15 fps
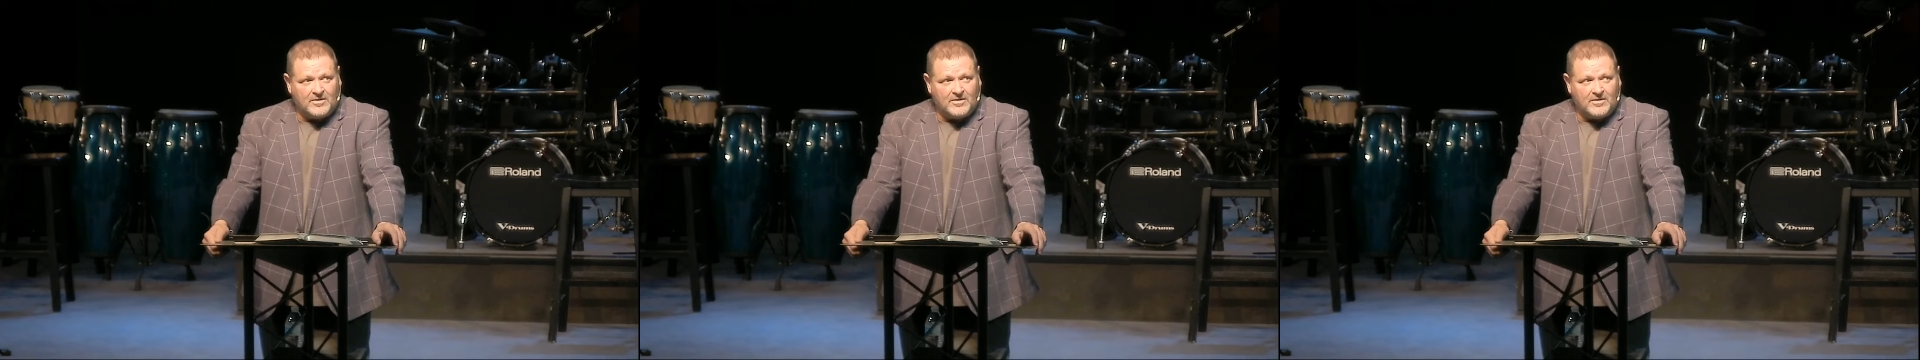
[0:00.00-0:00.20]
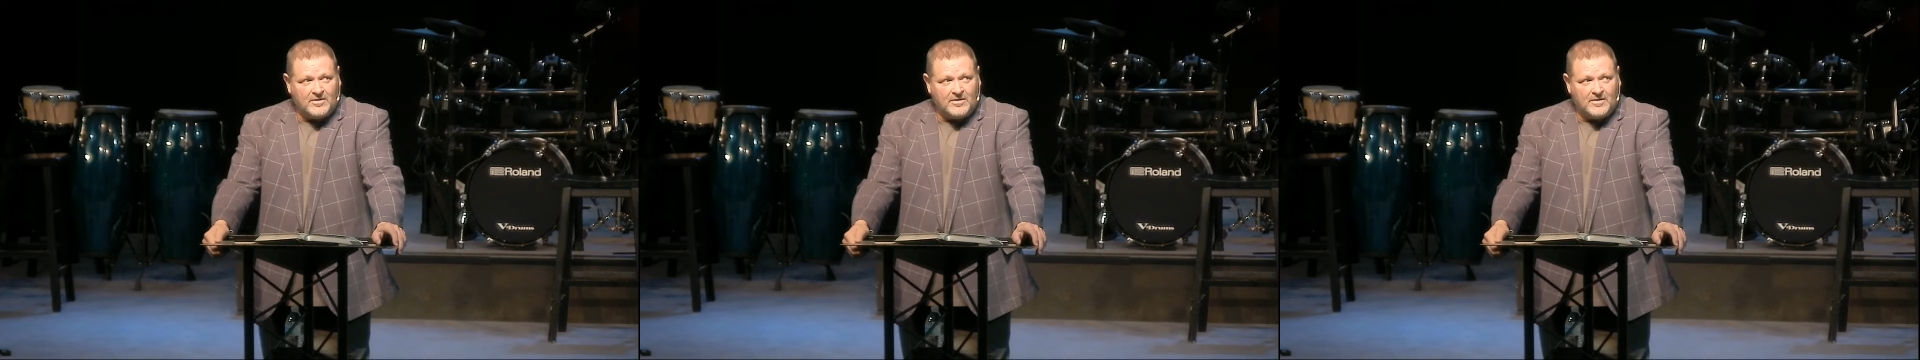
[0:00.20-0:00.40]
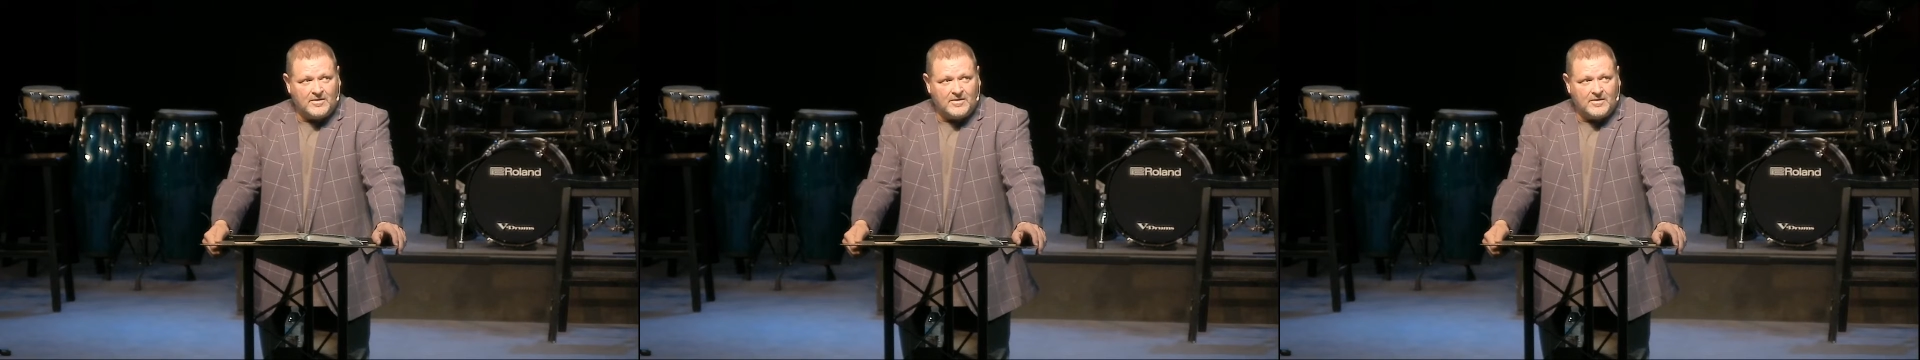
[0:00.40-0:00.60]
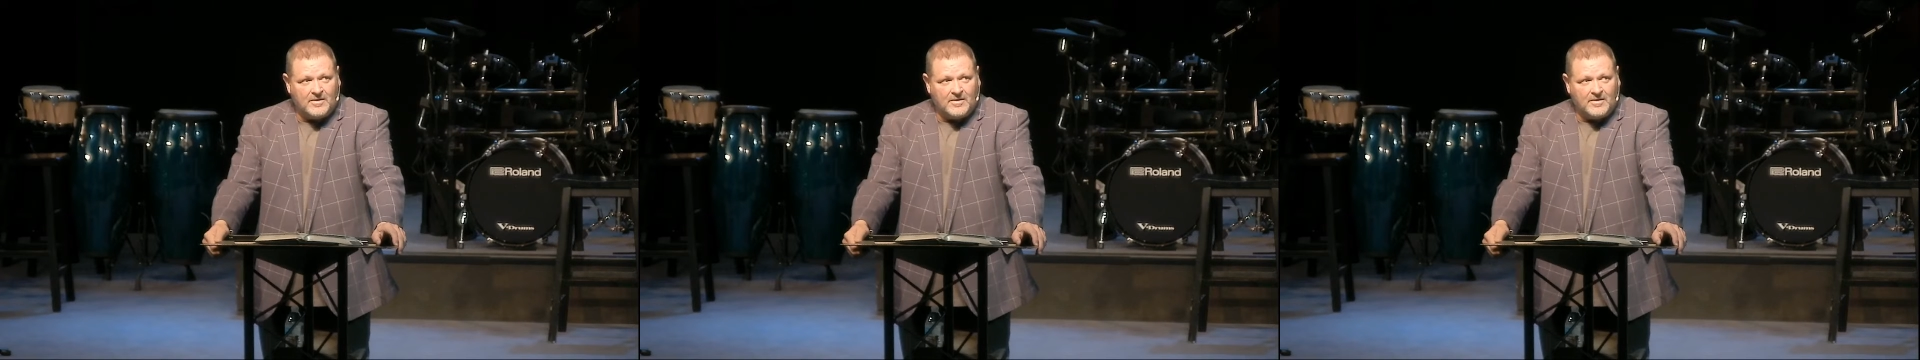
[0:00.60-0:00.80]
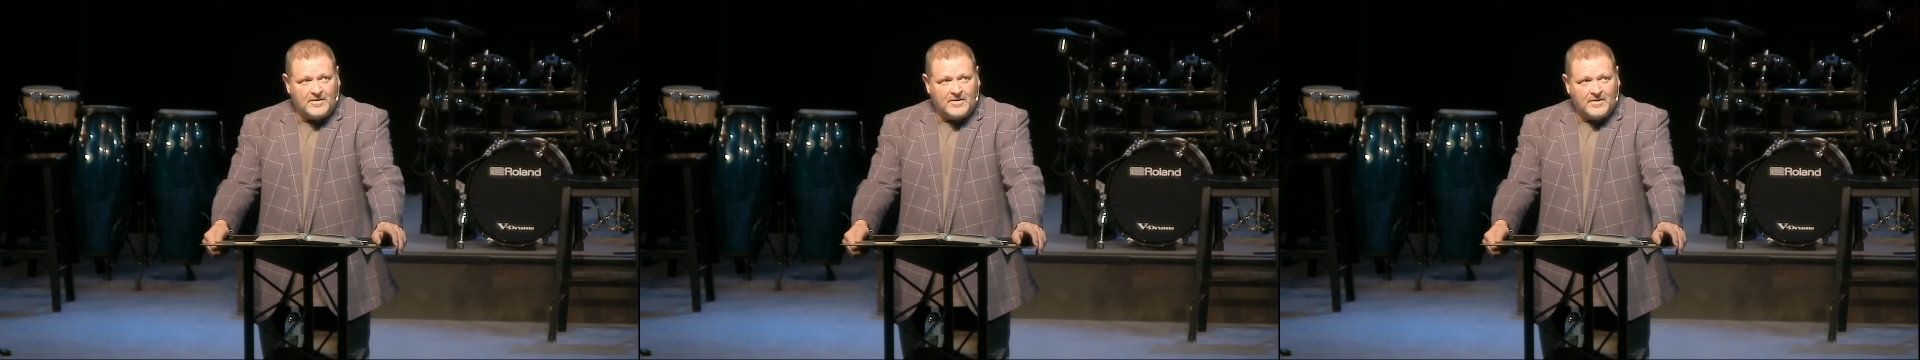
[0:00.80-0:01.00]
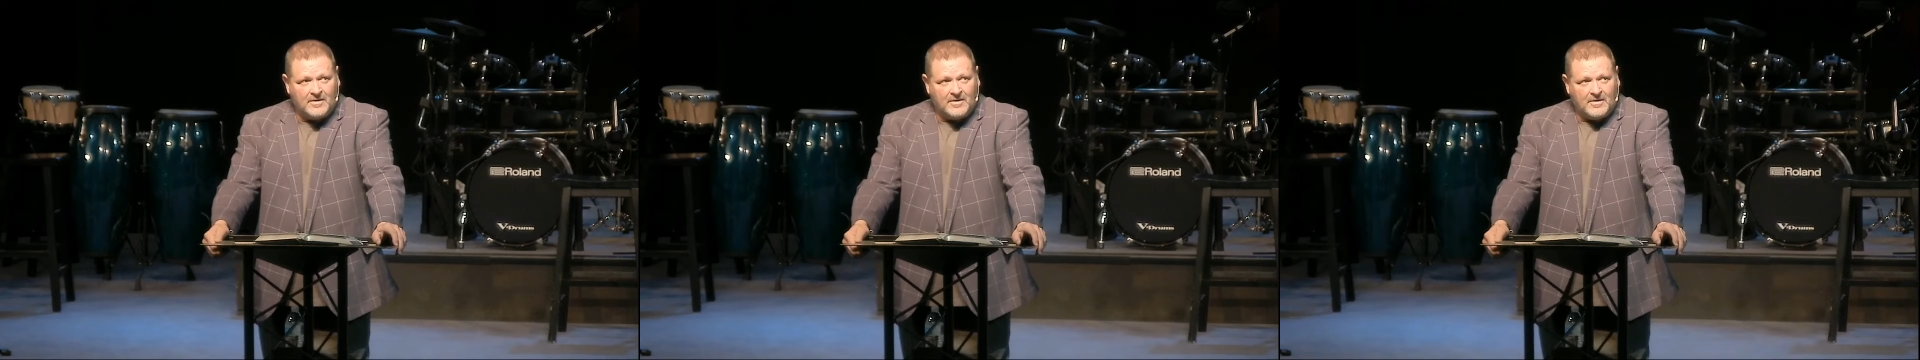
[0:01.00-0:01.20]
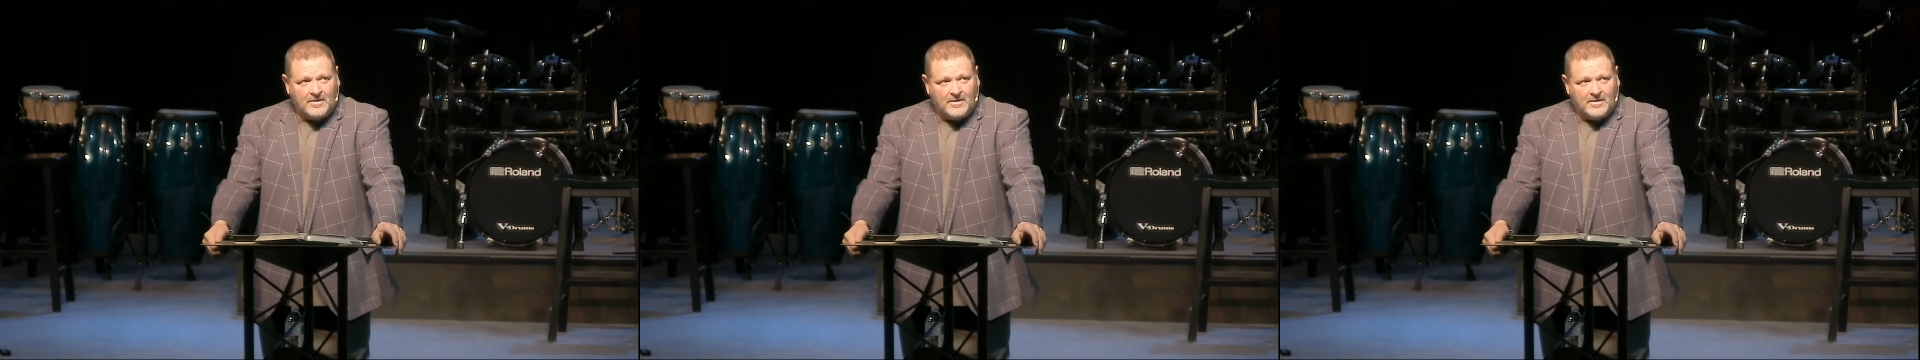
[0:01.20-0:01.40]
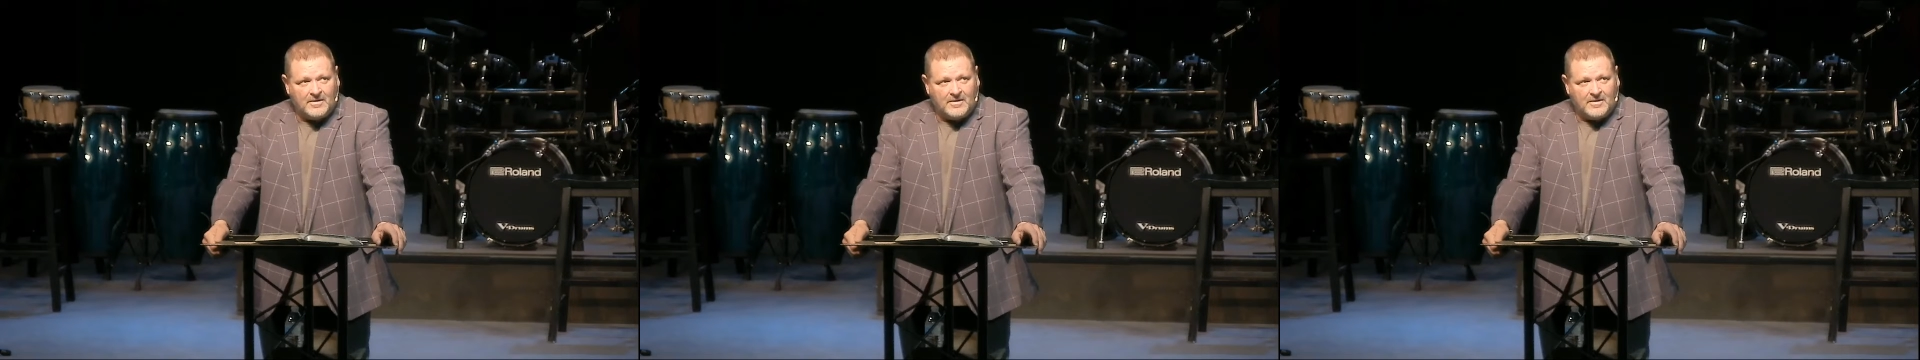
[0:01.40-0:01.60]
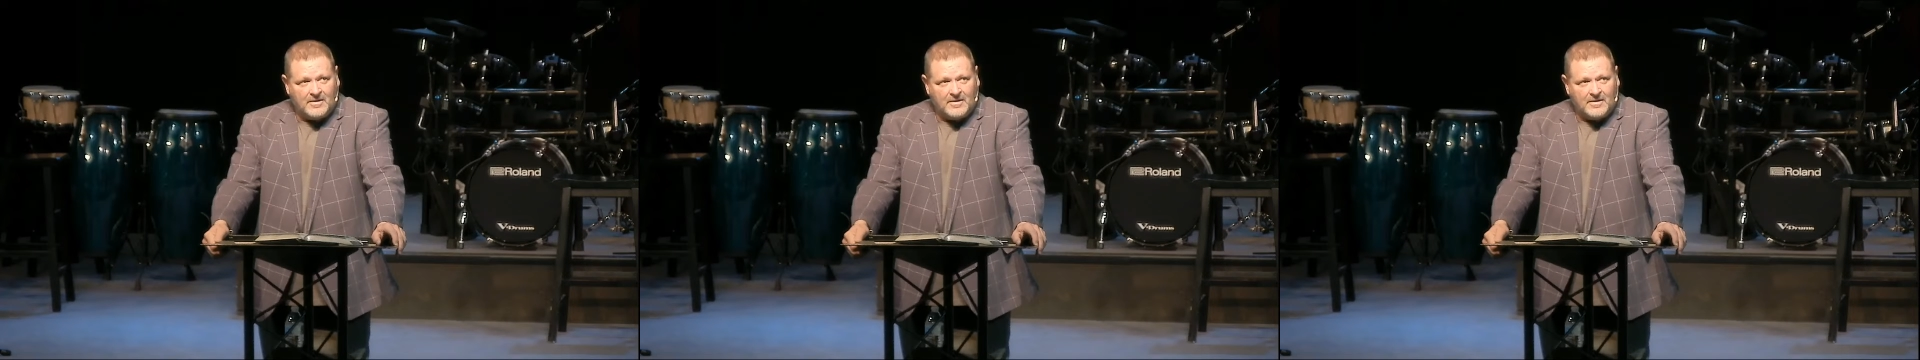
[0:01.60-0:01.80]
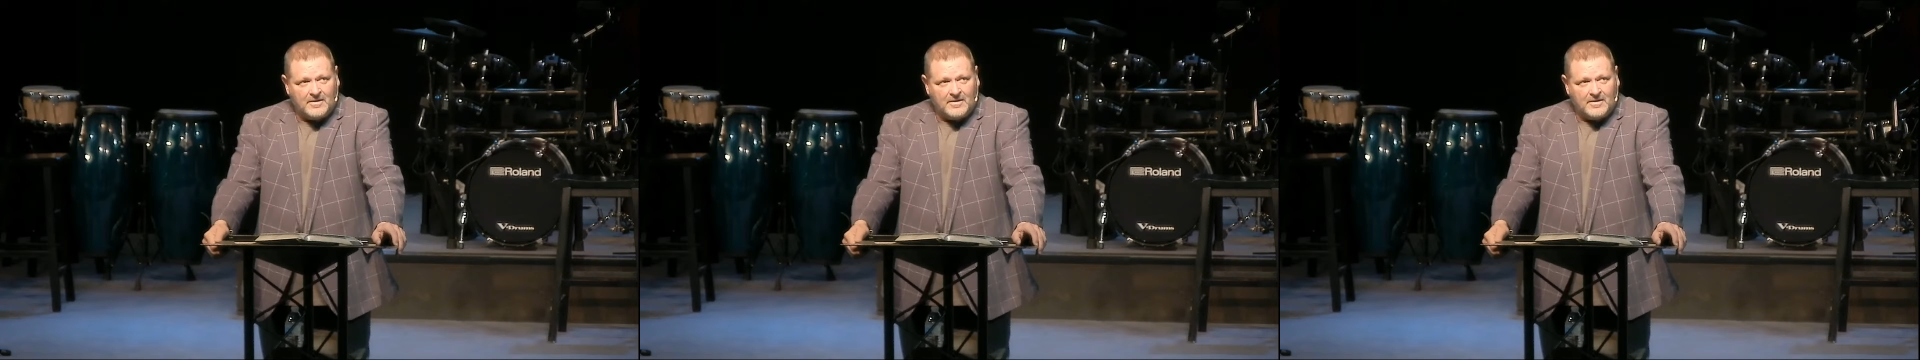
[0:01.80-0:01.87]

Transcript: (no one is talking)